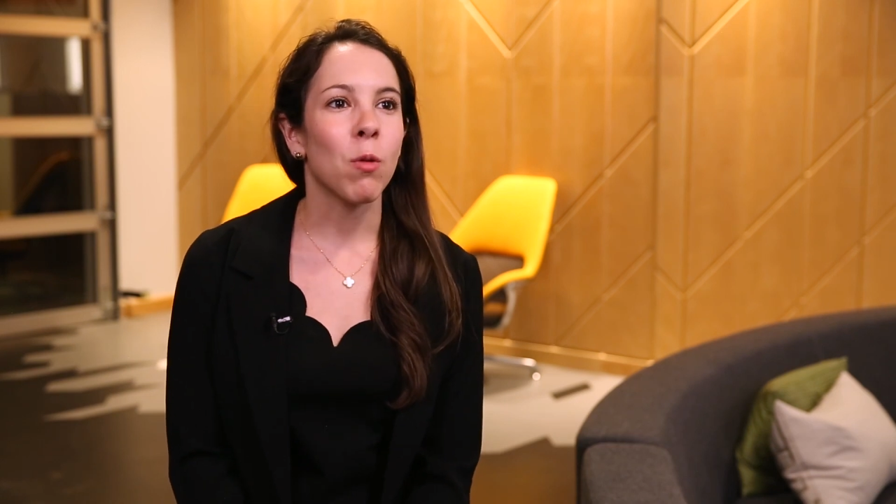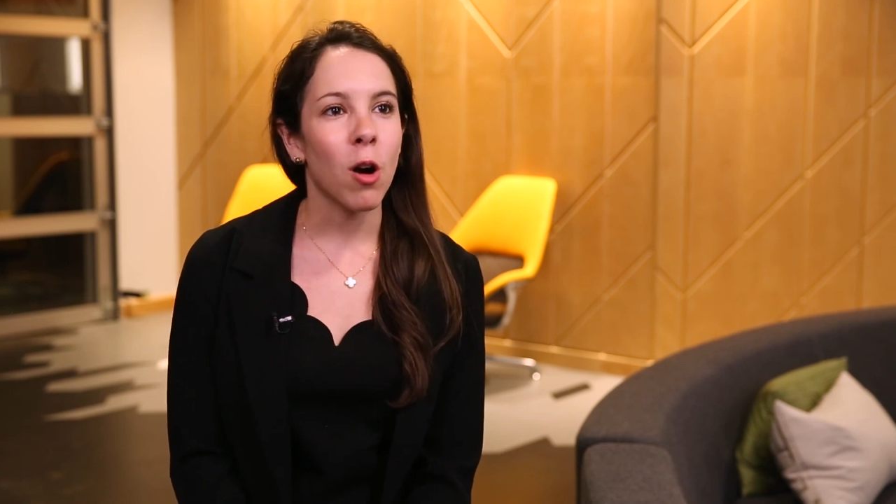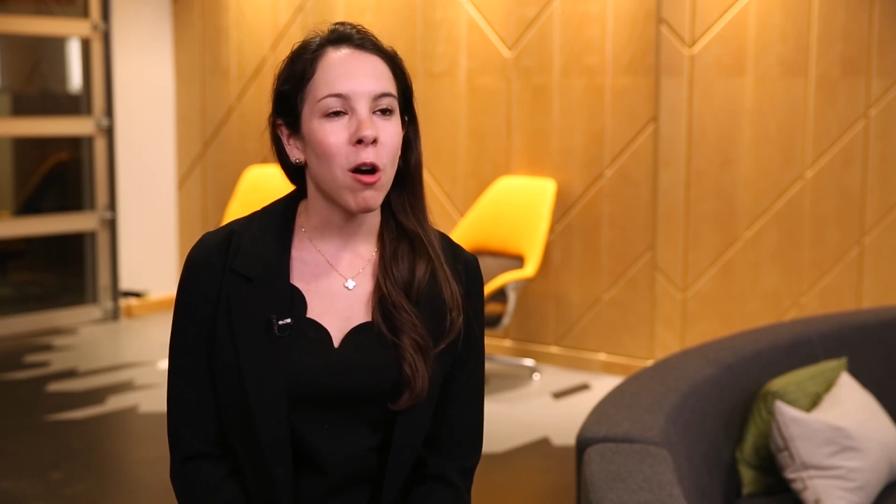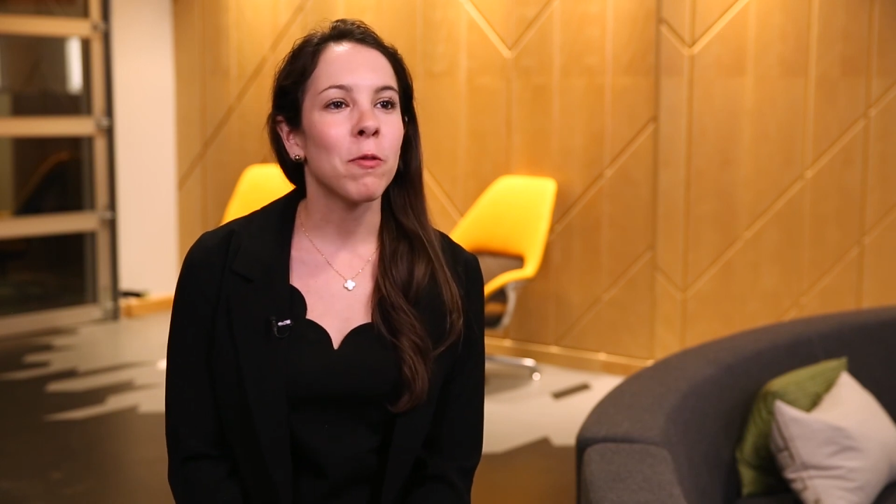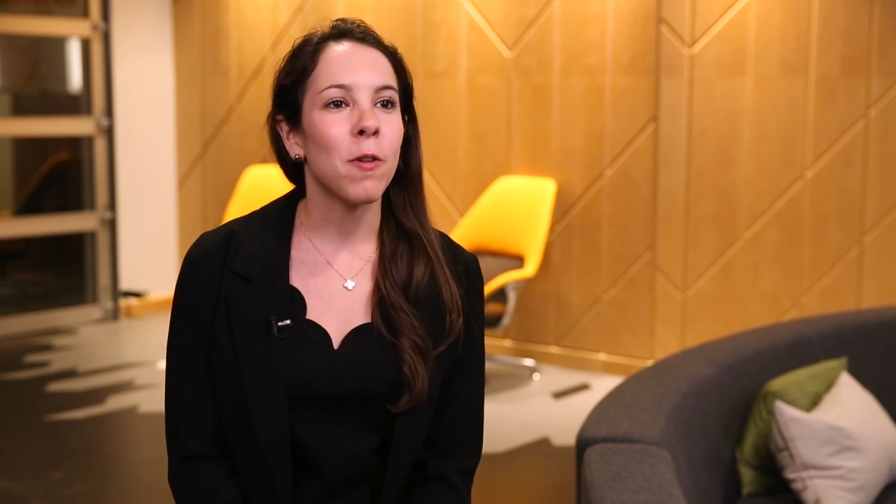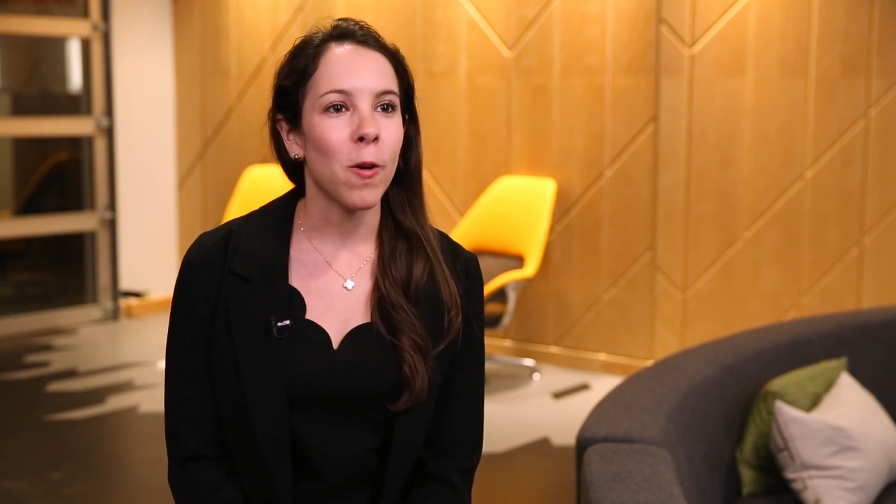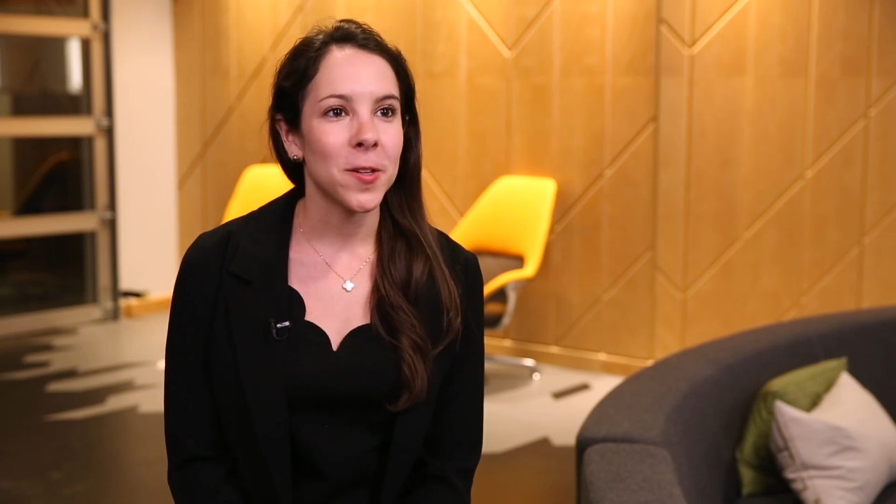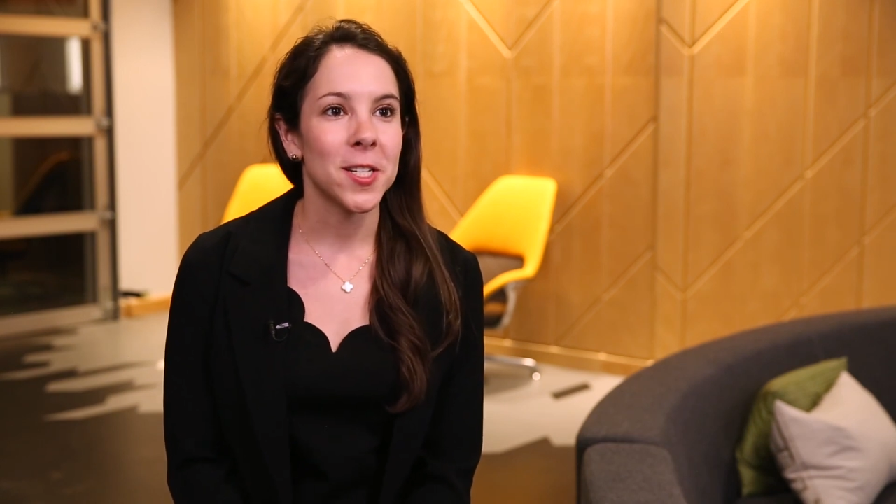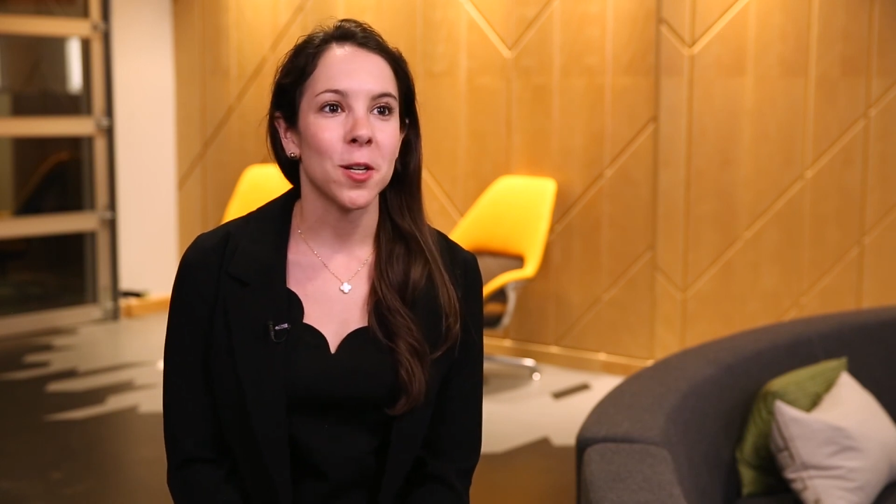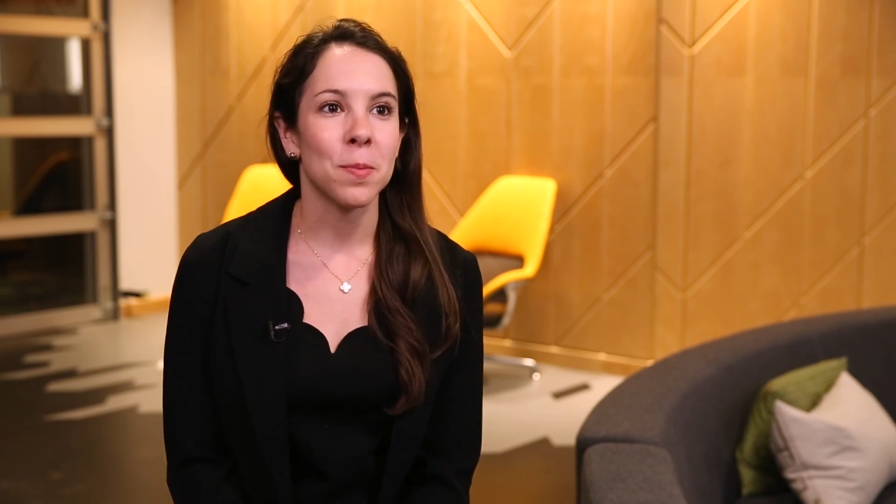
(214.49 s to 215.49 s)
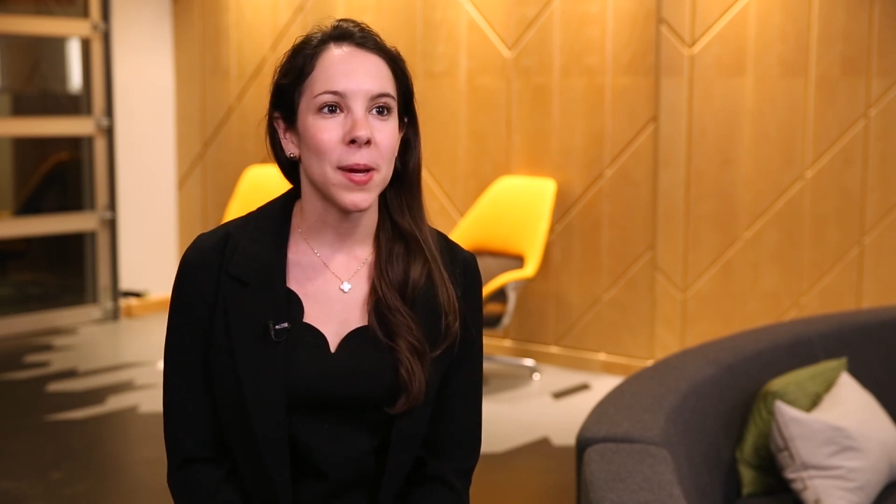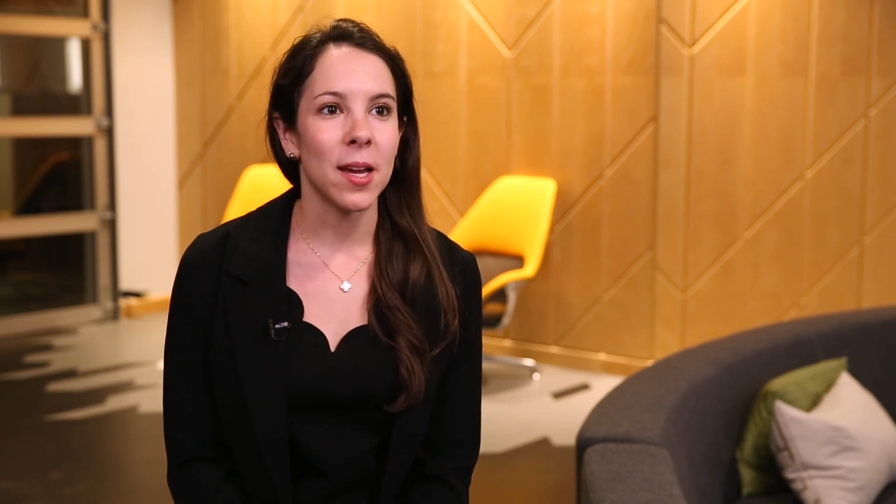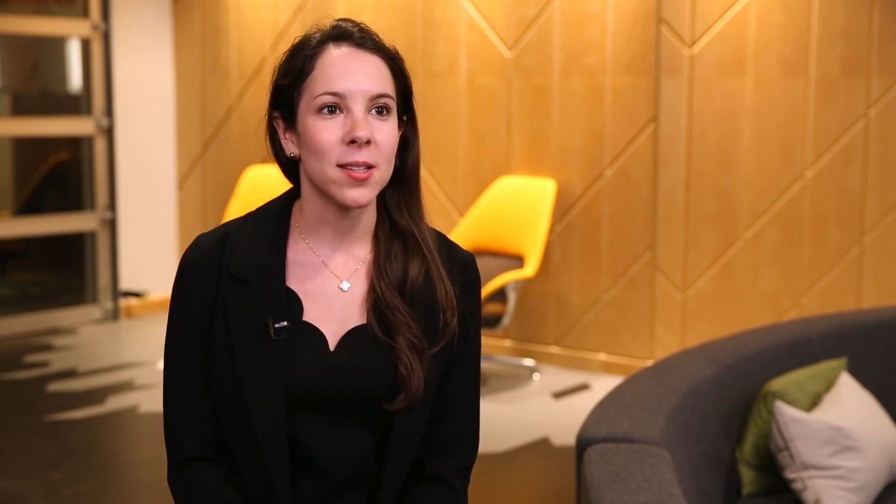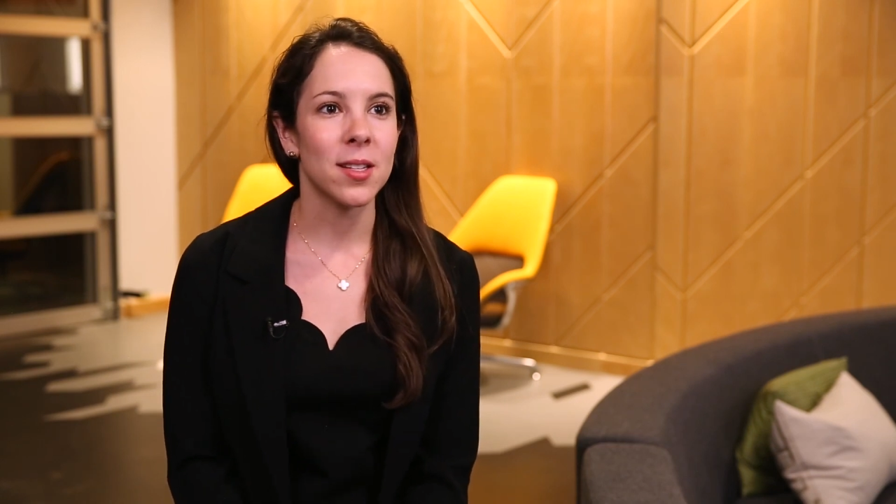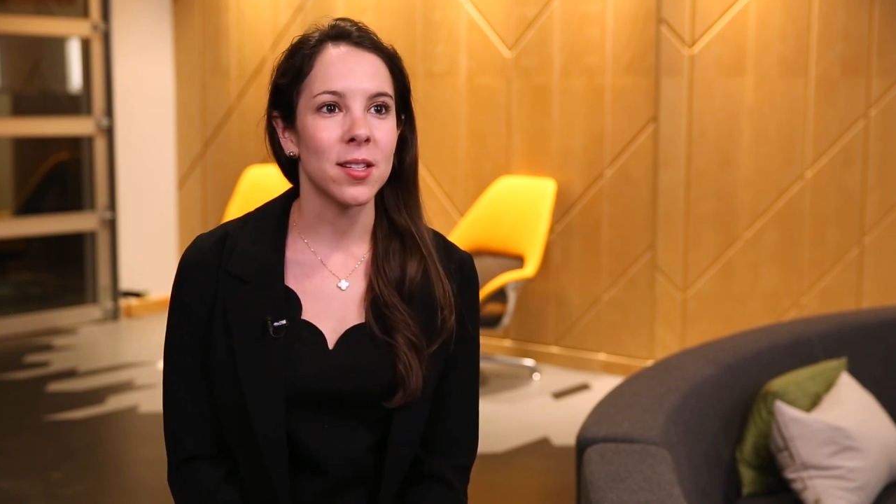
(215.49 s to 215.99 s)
we're all volunteer-based.